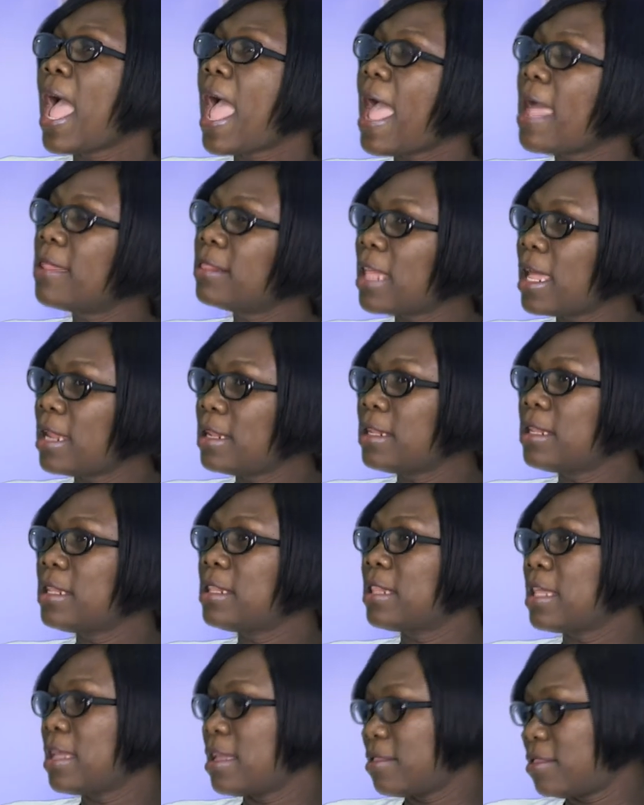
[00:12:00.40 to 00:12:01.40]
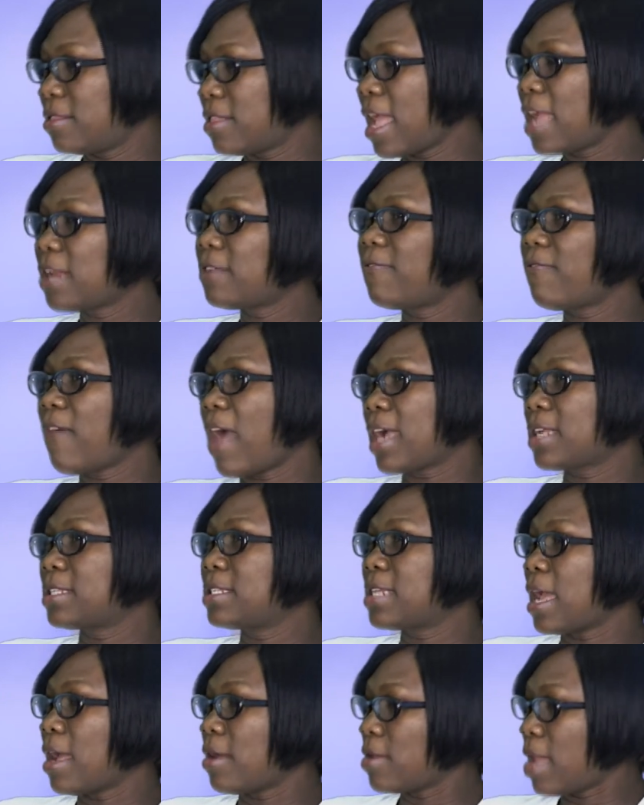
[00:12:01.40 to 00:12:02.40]
And then the third
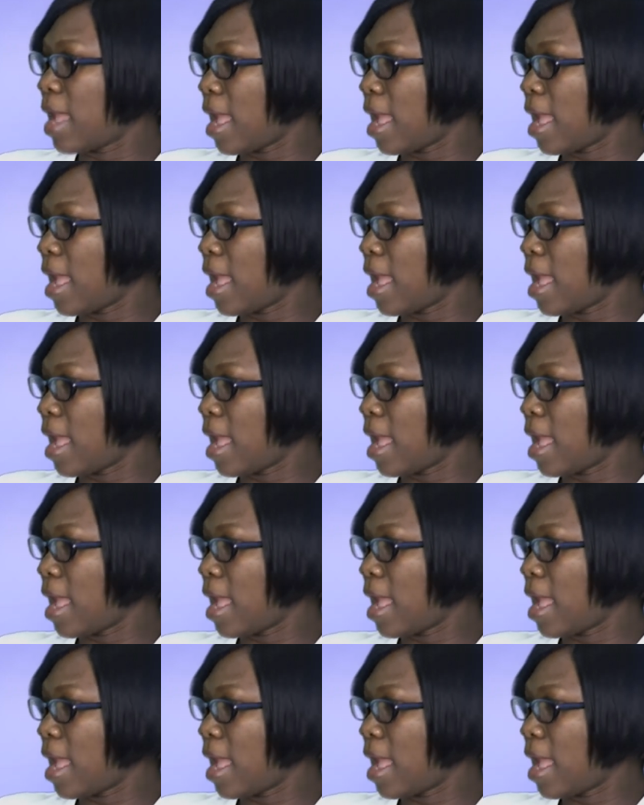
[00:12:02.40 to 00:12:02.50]
factor,